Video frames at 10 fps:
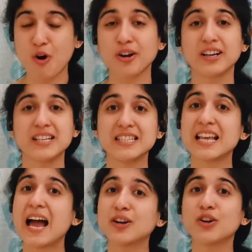organs
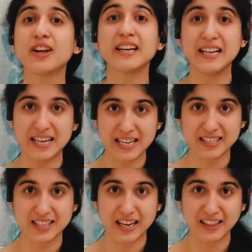and your
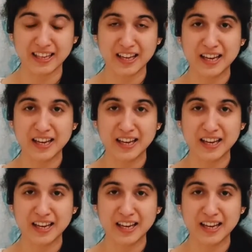intestine.